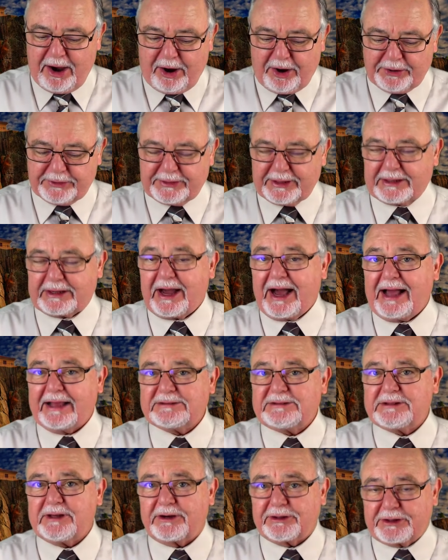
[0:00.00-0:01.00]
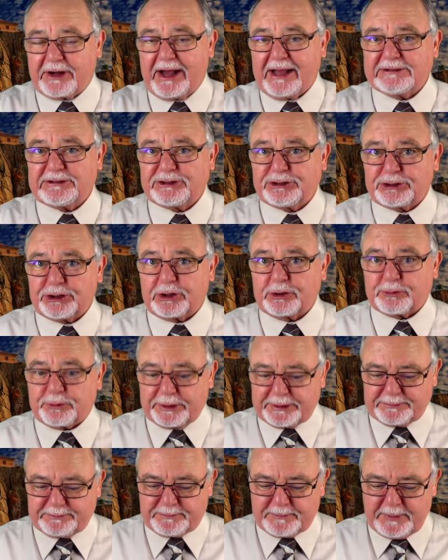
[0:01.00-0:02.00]
are the God's, are God's
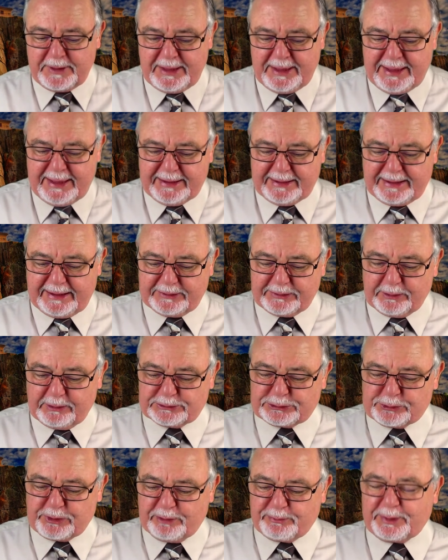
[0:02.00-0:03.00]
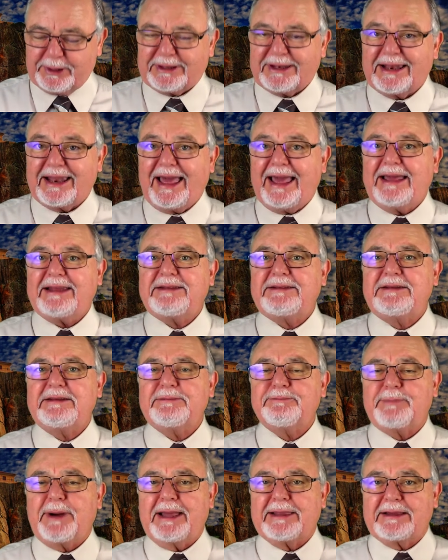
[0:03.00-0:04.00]
children. Uh, those who have been led
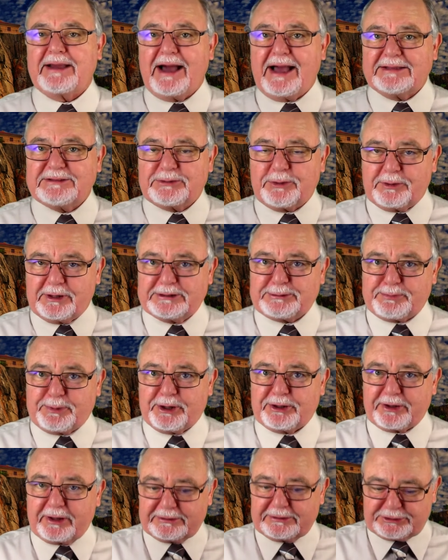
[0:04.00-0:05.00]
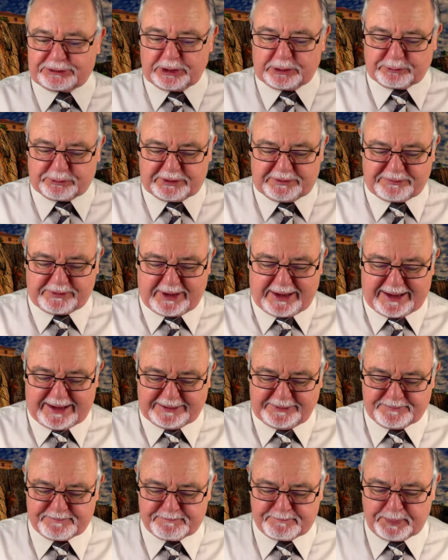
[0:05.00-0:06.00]
by God's Holy Spirit are children of
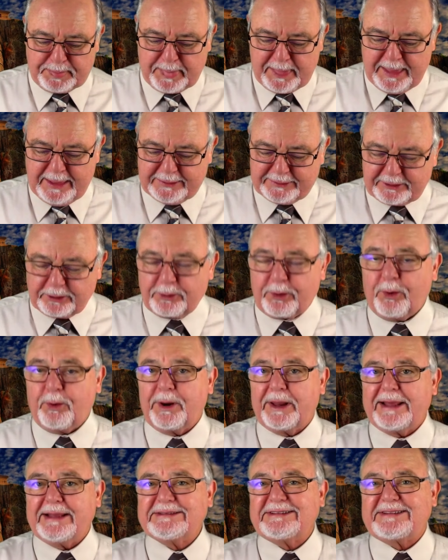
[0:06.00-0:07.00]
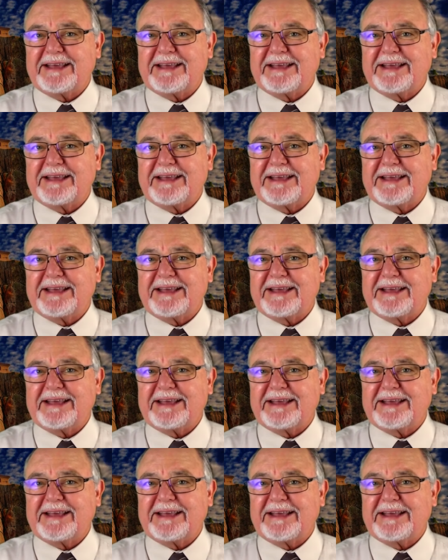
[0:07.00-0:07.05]
God. They're holy and